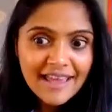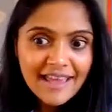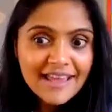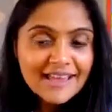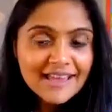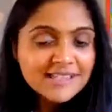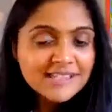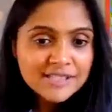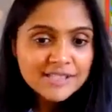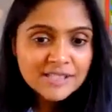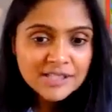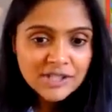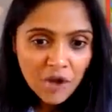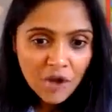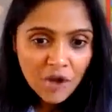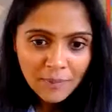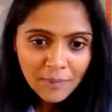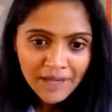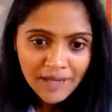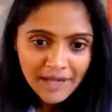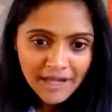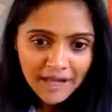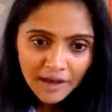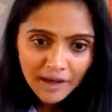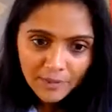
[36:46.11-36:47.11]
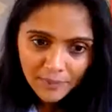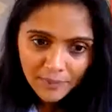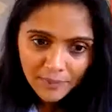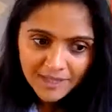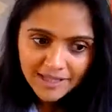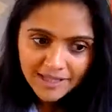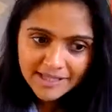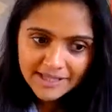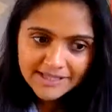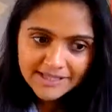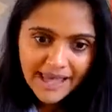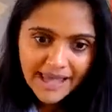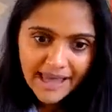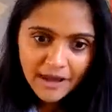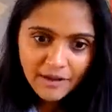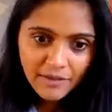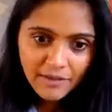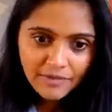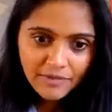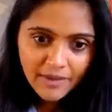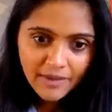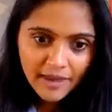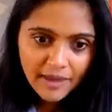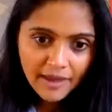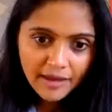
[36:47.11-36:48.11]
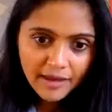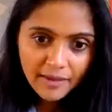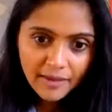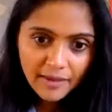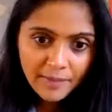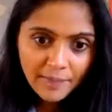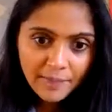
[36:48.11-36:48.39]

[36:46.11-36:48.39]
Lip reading: So many companies out there.